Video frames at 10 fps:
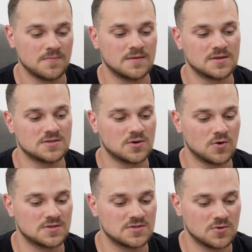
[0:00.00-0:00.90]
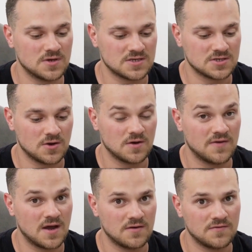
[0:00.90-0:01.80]
This causes your EGR
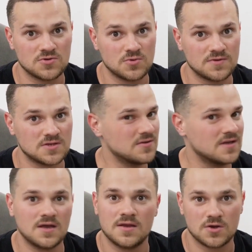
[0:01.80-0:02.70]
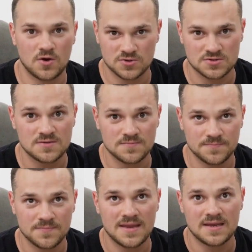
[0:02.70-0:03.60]
valve to eventually get clogged
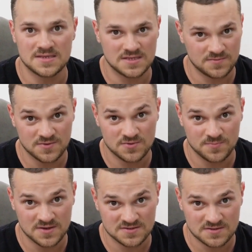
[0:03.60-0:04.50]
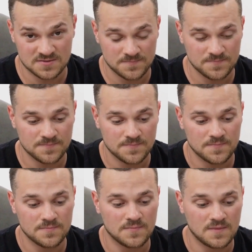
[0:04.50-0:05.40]
and need to be replaced.
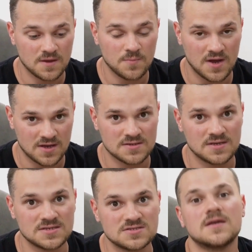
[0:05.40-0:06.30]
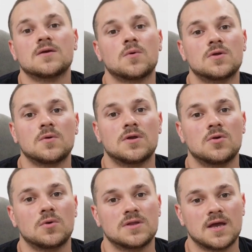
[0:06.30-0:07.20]
Among other things, this also
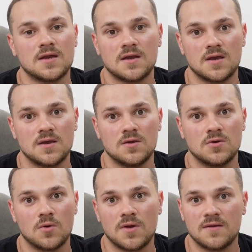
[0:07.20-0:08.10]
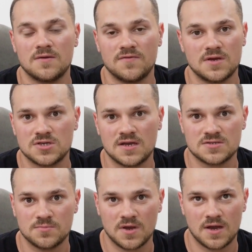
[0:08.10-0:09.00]
ensures that you don't have a fresh air
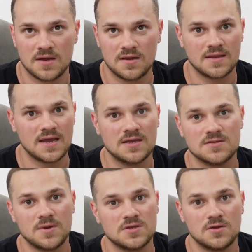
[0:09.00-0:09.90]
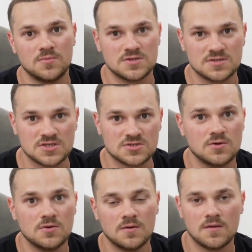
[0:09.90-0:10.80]
supply. And especially with a
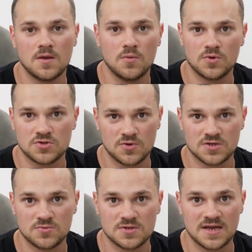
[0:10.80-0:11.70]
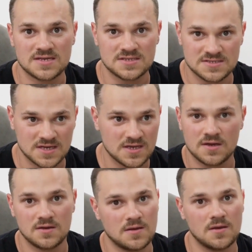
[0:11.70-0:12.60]
diesel, which runs with excess air,